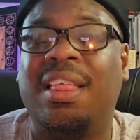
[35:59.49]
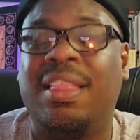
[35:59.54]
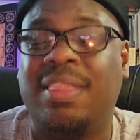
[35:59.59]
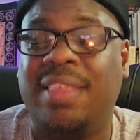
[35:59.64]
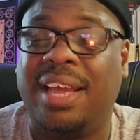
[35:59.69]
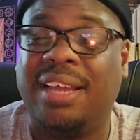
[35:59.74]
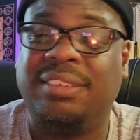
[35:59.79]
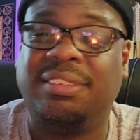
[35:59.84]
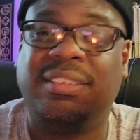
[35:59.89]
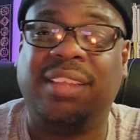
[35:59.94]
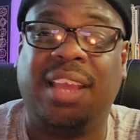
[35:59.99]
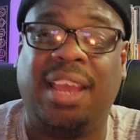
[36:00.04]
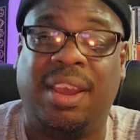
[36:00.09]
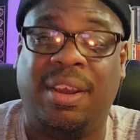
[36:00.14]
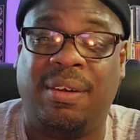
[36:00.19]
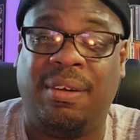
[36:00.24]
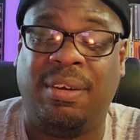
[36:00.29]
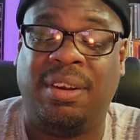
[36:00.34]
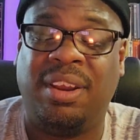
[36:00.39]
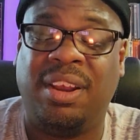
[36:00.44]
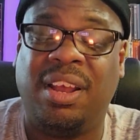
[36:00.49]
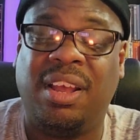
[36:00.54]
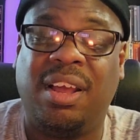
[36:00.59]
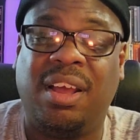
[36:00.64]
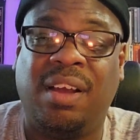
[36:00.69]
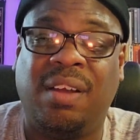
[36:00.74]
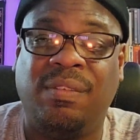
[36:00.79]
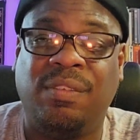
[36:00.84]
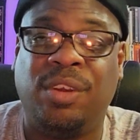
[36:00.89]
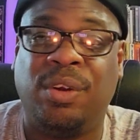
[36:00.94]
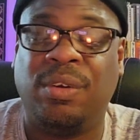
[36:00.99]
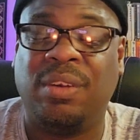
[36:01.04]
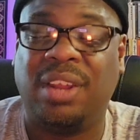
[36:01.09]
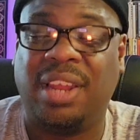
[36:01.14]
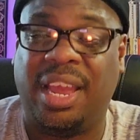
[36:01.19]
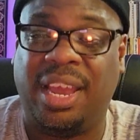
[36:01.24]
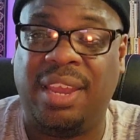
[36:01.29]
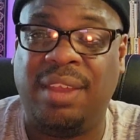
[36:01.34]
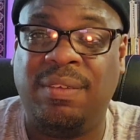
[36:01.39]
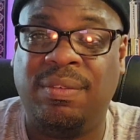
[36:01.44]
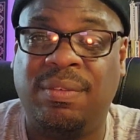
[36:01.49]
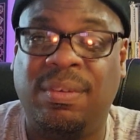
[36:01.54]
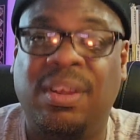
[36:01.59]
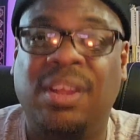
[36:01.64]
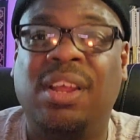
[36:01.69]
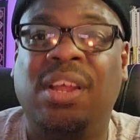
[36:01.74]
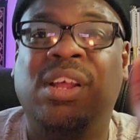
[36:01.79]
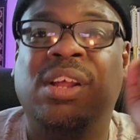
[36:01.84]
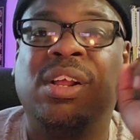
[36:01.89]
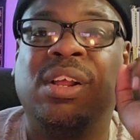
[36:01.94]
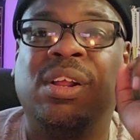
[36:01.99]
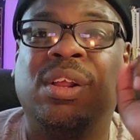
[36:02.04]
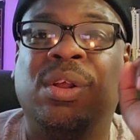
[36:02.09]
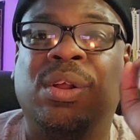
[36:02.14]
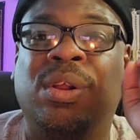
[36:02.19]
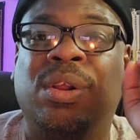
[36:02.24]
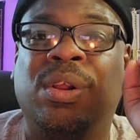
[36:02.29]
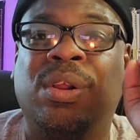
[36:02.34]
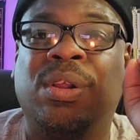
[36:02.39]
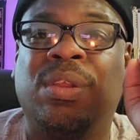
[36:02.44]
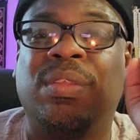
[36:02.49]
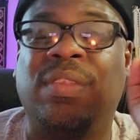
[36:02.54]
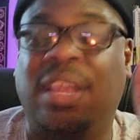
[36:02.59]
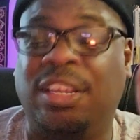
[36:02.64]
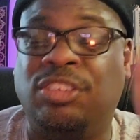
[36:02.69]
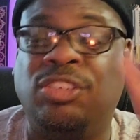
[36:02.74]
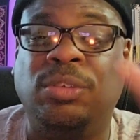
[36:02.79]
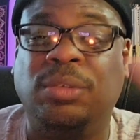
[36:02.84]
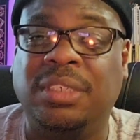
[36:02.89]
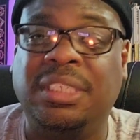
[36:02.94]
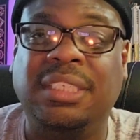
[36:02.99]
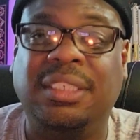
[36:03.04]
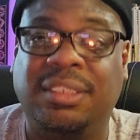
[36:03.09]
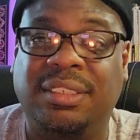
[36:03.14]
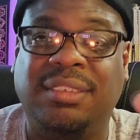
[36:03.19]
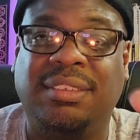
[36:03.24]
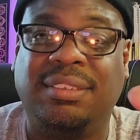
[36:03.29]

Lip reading: that's the area of your life that you need to